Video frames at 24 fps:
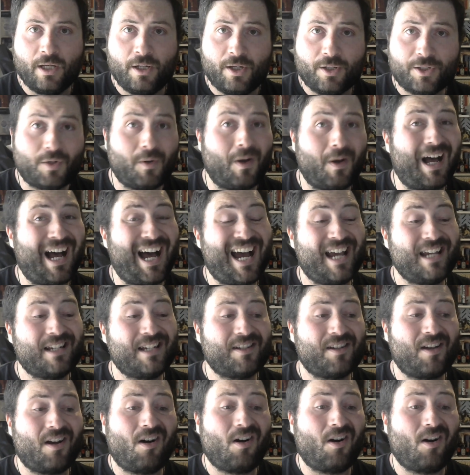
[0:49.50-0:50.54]
So eyes
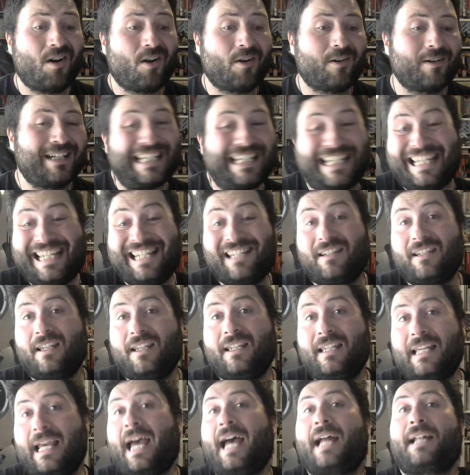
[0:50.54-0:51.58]
are easy
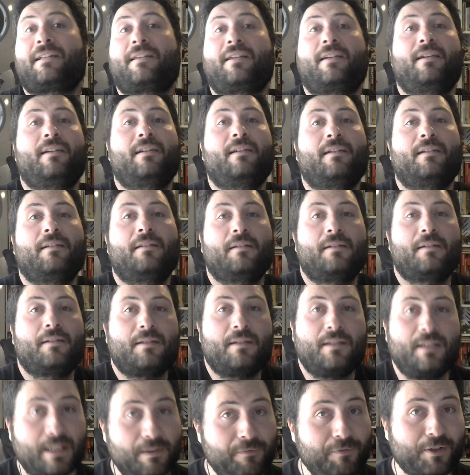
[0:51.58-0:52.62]
yet
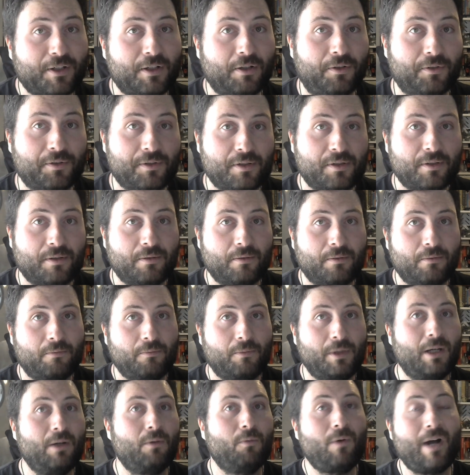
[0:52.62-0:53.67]
difficult.
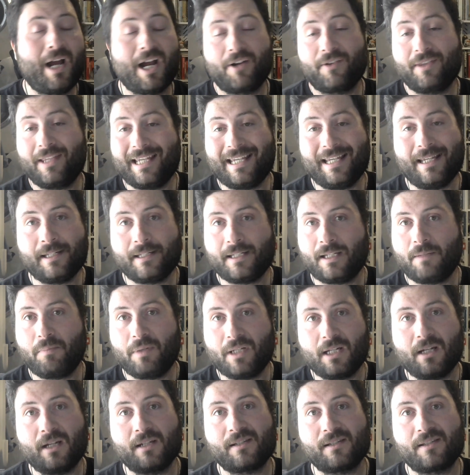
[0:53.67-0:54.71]
Well, why are they easy?
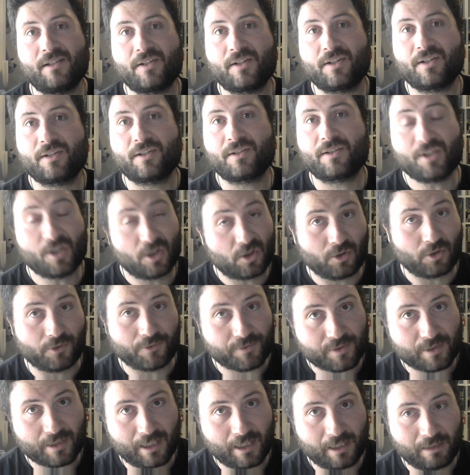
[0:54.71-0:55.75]
Because they're
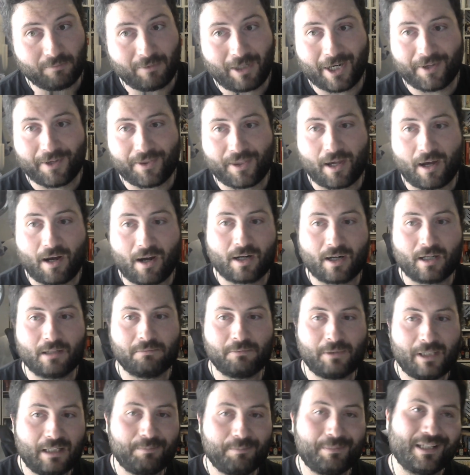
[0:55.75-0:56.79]
circles. And why are they hard?
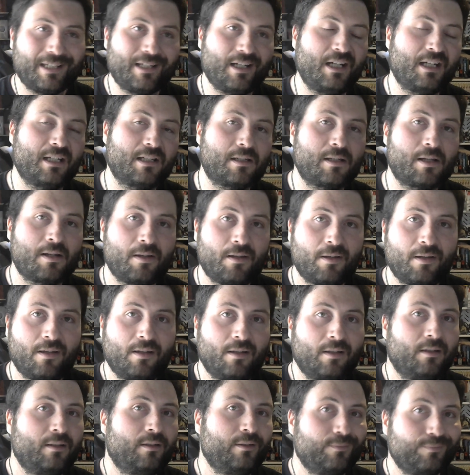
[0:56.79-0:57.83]
Well, because
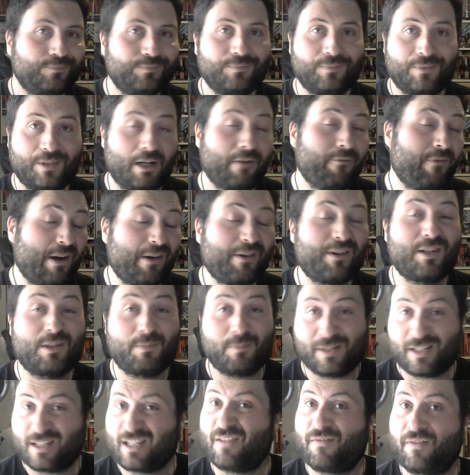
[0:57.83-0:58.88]
they're very
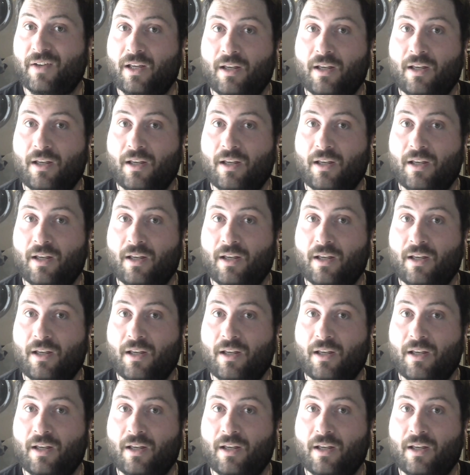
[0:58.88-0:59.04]
specific.